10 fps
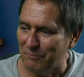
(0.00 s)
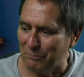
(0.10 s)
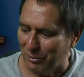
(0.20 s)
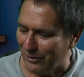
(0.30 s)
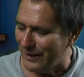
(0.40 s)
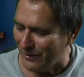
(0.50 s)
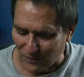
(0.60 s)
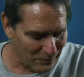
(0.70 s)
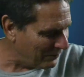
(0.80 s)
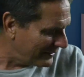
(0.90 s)
putting
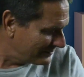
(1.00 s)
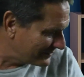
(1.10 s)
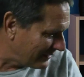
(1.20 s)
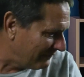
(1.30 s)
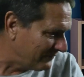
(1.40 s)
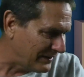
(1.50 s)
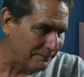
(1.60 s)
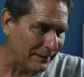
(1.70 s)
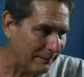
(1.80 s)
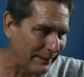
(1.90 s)
all my stuff in
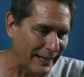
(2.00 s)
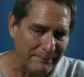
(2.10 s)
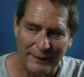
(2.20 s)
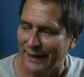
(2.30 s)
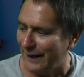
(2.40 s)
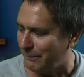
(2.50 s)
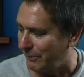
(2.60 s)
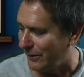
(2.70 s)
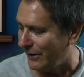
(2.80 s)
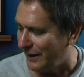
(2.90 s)
my backpack
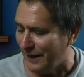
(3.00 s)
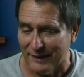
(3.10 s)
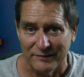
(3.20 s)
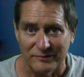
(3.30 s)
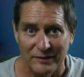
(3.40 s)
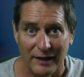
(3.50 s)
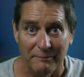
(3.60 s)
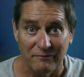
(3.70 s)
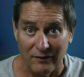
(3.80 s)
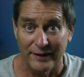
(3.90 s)
because
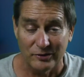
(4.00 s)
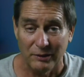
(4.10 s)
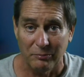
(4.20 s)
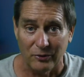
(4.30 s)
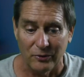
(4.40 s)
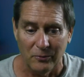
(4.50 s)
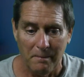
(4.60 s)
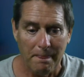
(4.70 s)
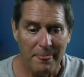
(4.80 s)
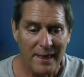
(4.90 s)
I'm flying JetBlue
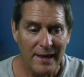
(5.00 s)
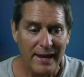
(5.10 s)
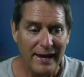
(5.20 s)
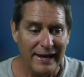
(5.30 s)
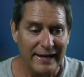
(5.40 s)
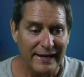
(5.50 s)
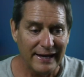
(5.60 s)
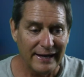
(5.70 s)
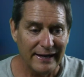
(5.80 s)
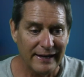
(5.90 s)

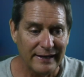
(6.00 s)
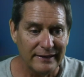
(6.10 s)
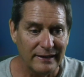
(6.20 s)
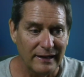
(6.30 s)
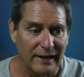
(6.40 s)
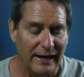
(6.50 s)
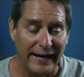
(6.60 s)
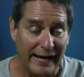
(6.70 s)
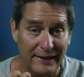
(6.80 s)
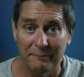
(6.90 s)
and I
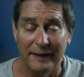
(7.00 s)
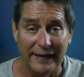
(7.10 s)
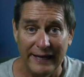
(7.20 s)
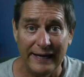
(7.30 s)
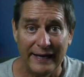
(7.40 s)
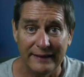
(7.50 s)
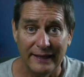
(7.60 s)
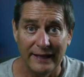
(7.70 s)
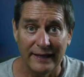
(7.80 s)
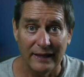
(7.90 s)
had it in my head
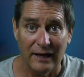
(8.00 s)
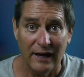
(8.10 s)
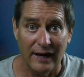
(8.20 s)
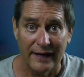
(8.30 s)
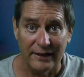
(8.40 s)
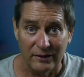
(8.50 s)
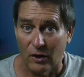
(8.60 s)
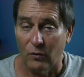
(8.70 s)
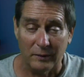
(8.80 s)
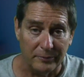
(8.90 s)
that I could
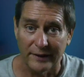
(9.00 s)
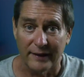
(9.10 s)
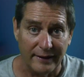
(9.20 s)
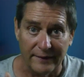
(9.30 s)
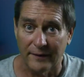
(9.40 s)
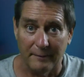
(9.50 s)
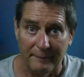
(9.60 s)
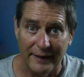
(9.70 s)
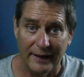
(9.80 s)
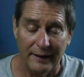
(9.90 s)
only bring a carry-on
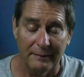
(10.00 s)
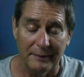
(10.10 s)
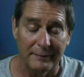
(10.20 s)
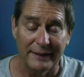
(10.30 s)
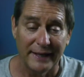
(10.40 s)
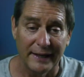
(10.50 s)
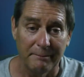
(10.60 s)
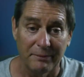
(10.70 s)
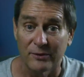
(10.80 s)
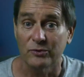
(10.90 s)
bag. I mean, a
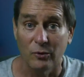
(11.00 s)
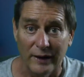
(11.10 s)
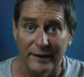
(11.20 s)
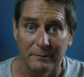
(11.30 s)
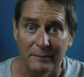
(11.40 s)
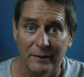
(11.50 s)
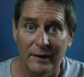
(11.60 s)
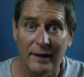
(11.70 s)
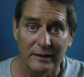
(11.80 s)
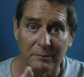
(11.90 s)
personal item.
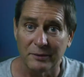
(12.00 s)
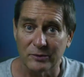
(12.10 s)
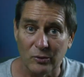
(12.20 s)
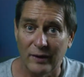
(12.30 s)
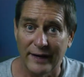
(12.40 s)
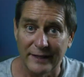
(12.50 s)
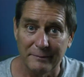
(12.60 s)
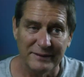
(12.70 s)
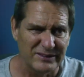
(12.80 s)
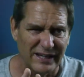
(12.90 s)
The personal
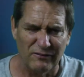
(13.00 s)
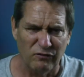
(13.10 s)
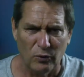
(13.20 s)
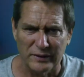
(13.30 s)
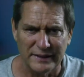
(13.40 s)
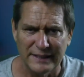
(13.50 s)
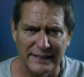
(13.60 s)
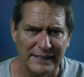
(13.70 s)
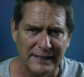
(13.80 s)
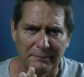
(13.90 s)
item is like
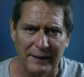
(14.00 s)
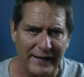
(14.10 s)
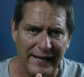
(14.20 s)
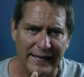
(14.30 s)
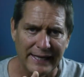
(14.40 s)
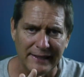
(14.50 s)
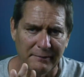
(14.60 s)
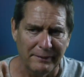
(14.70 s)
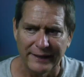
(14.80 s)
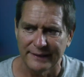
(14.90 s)
14 by 8
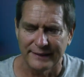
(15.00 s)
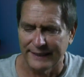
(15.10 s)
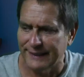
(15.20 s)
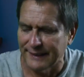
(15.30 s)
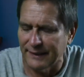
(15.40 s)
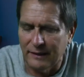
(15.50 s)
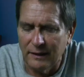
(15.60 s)
by 10.